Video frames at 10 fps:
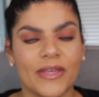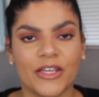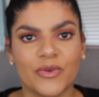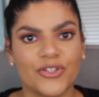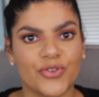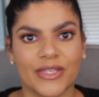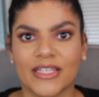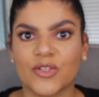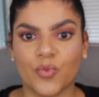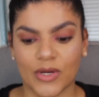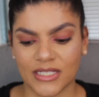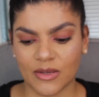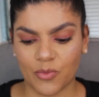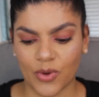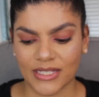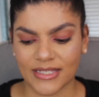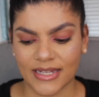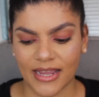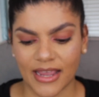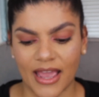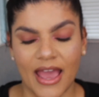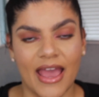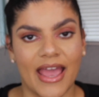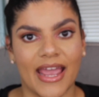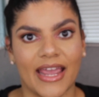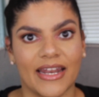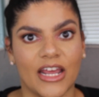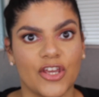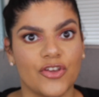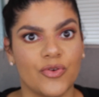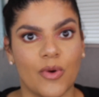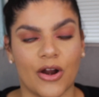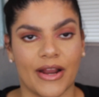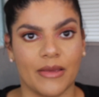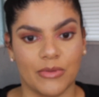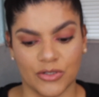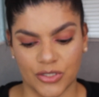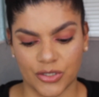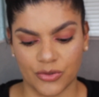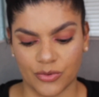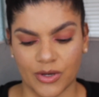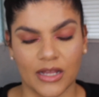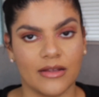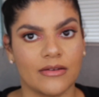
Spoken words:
that you enjoyed this What's Up Wednesday and you are able to